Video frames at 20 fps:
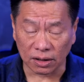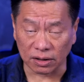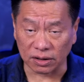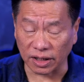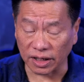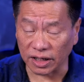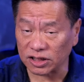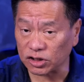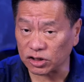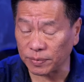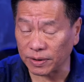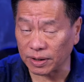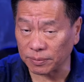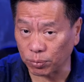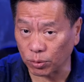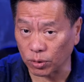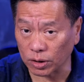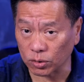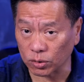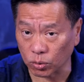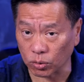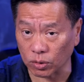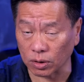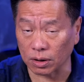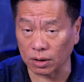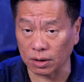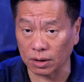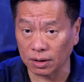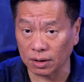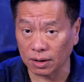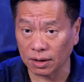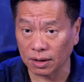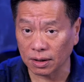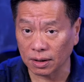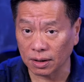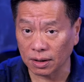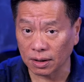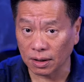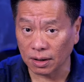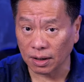There has to be a point where,
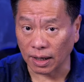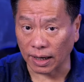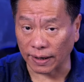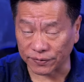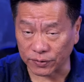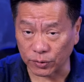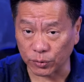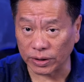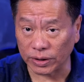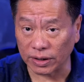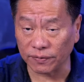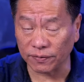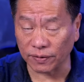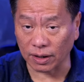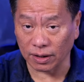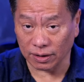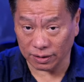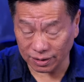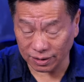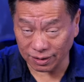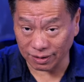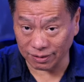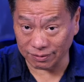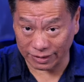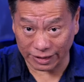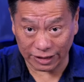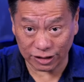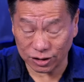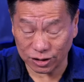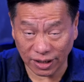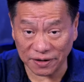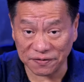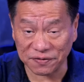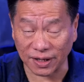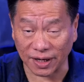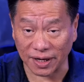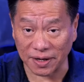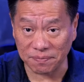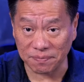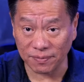after we leave each
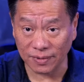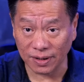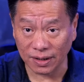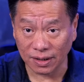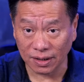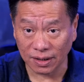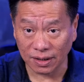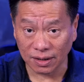lifetime,